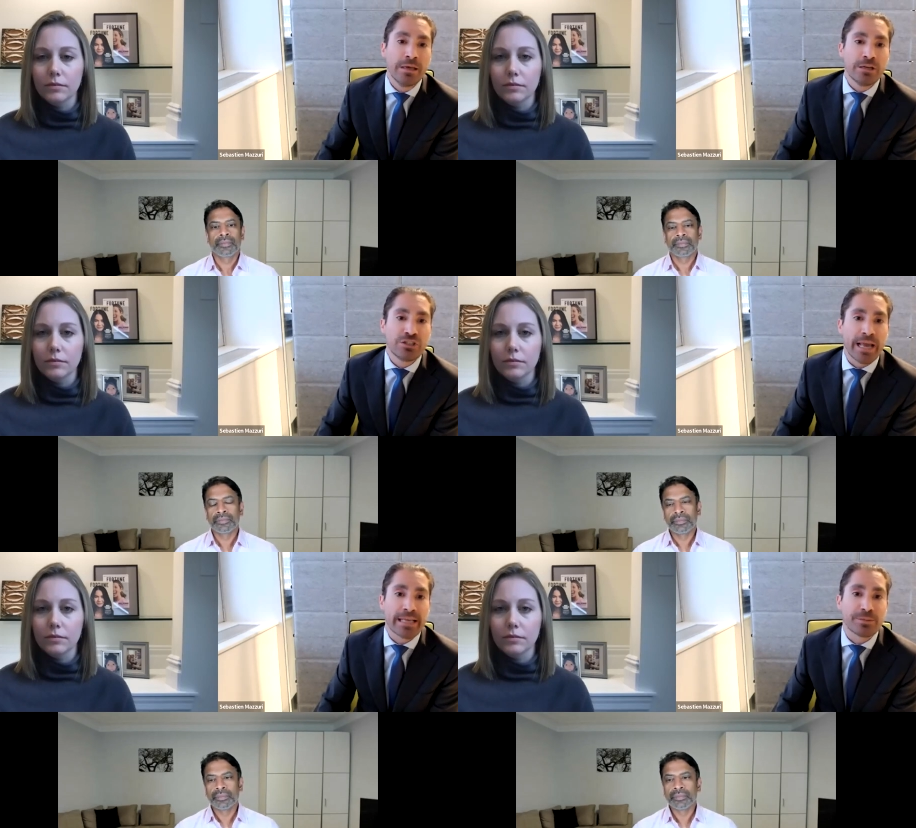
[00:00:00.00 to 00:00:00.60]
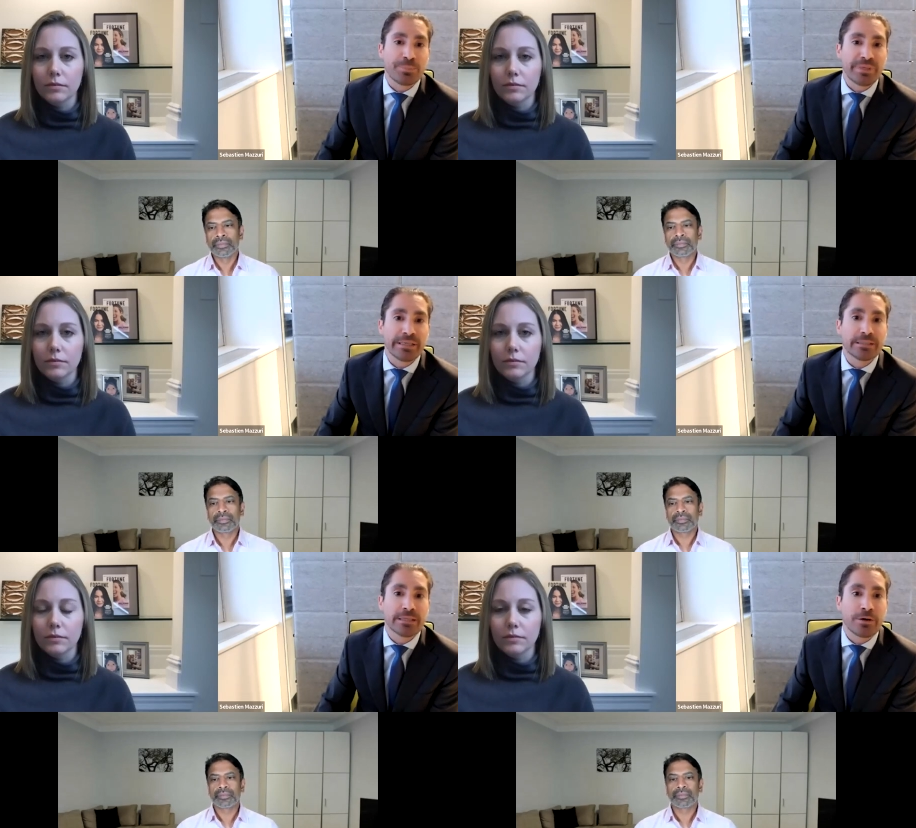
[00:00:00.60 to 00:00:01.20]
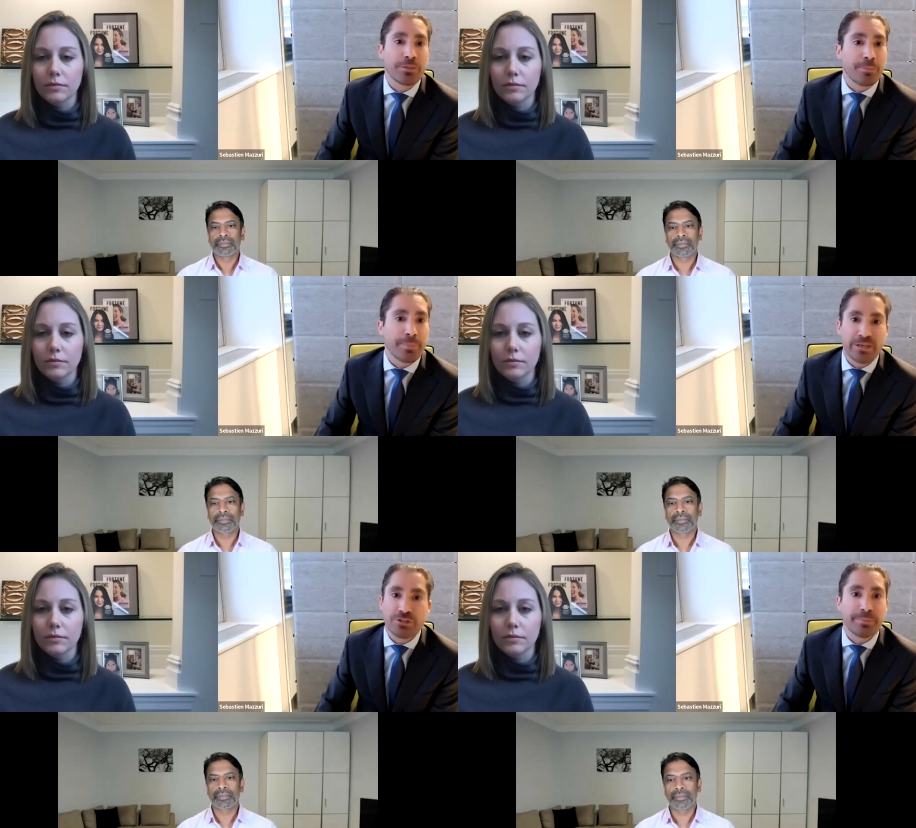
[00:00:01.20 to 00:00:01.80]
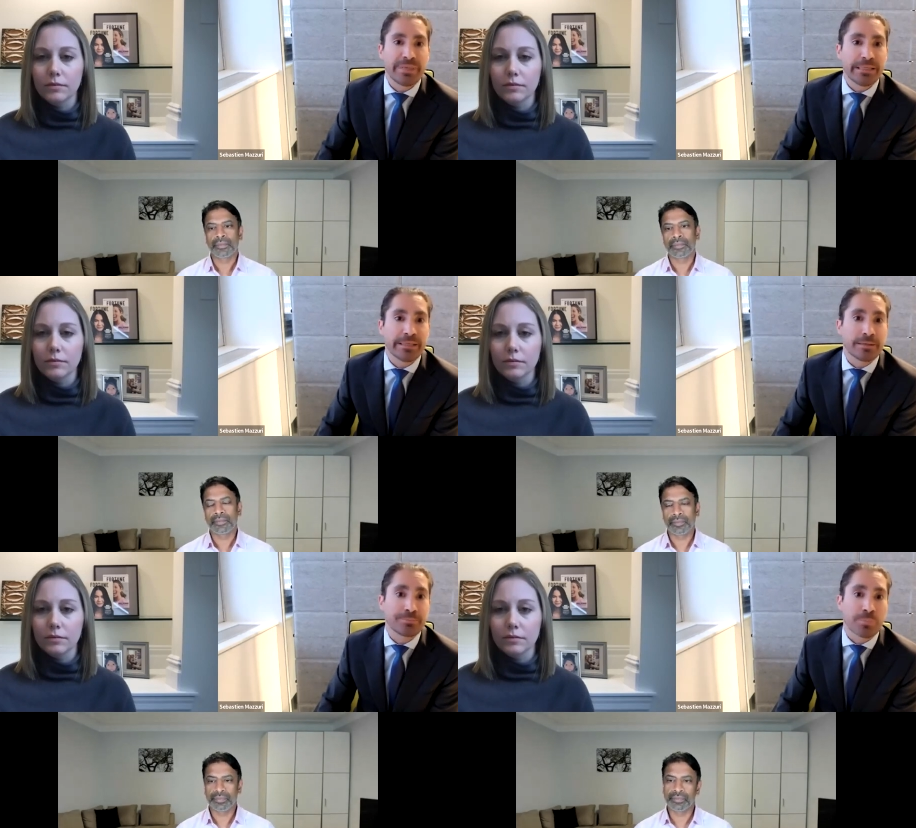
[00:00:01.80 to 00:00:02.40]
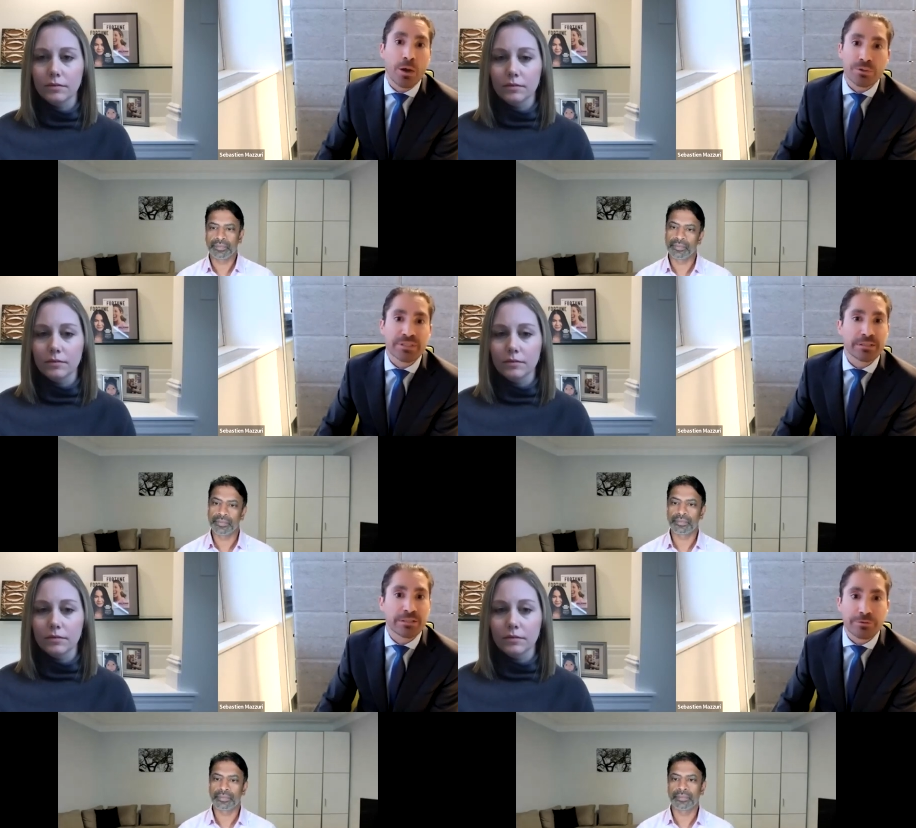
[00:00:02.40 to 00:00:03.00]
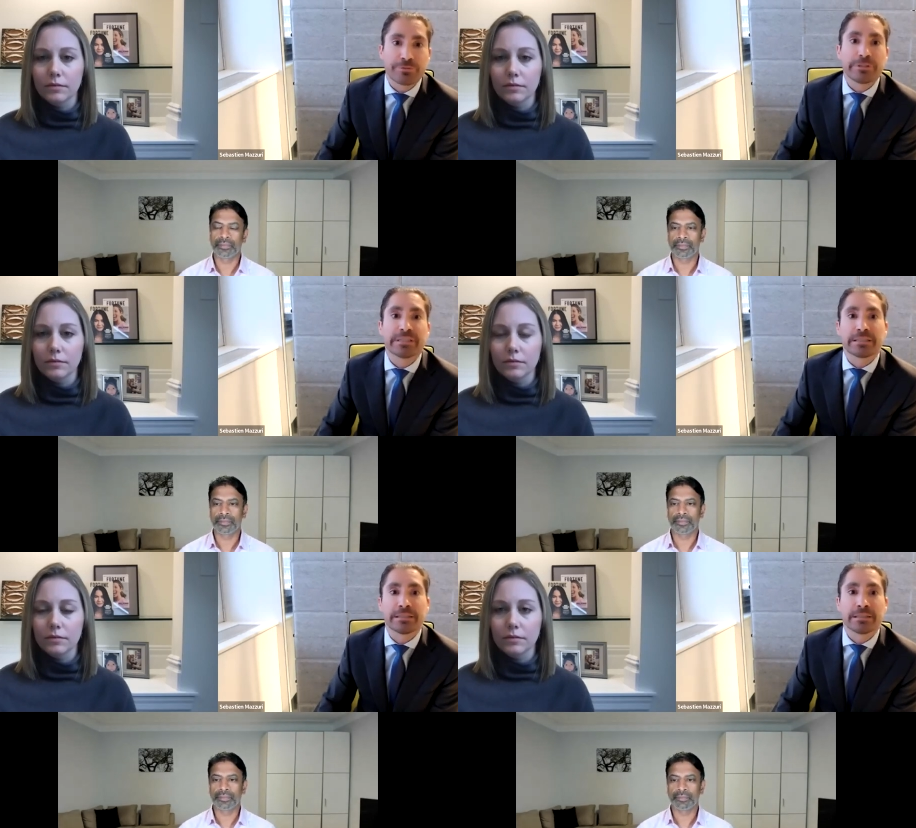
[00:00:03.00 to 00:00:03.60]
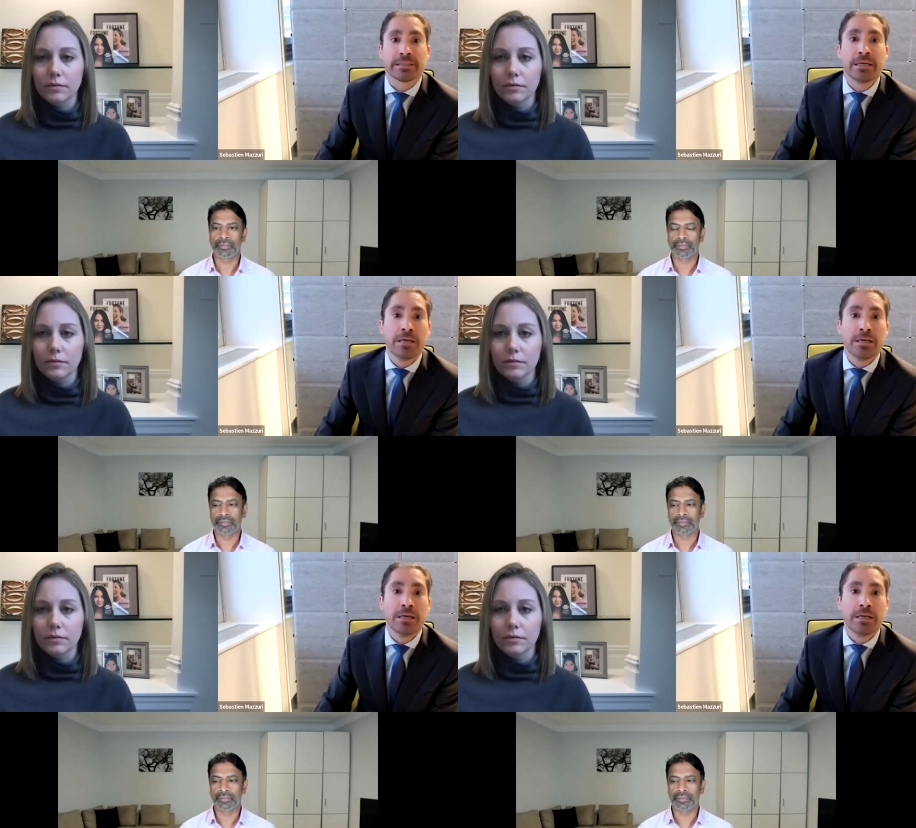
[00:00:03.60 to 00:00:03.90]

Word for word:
Speaker 1: She has appeared on the major media, hosted conferences,